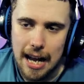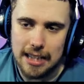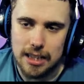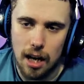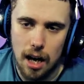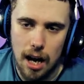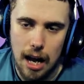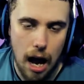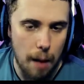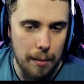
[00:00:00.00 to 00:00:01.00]
It's
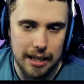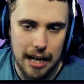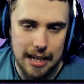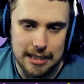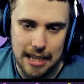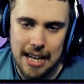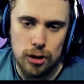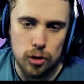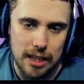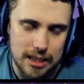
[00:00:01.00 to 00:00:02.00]
an
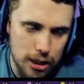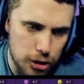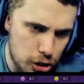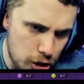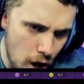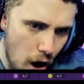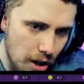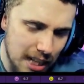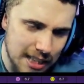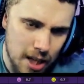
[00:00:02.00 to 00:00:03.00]
interesting
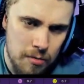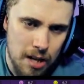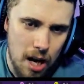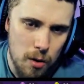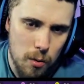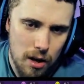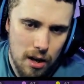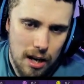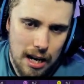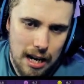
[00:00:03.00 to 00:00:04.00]
shot. I don't know
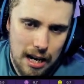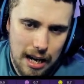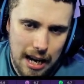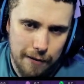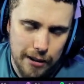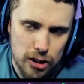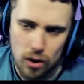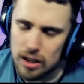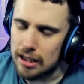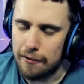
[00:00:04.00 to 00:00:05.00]
if it
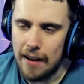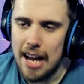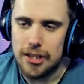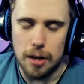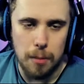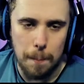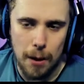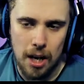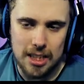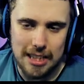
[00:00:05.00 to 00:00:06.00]
took a deflection, but
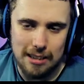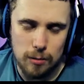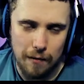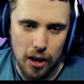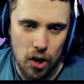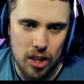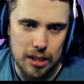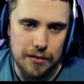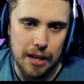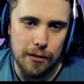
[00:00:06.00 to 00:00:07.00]
Bird seems to have a
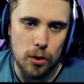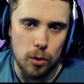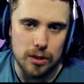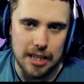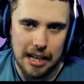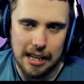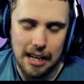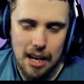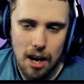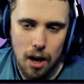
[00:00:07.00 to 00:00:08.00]
lot of
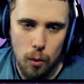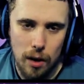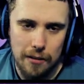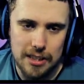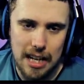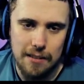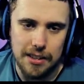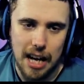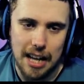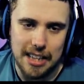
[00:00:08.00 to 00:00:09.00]
difficulty with
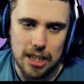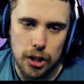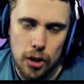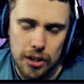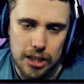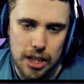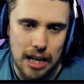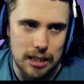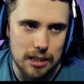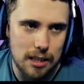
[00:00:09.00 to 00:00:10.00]
saving that. And there's another
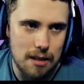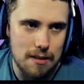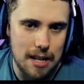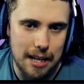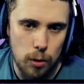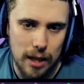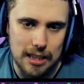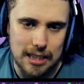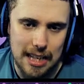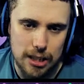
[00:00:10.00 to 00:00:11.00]
chance in quick
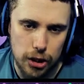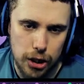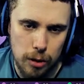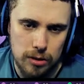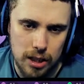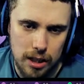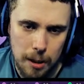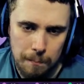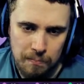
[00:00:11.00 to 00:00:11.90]
succession. Houghton,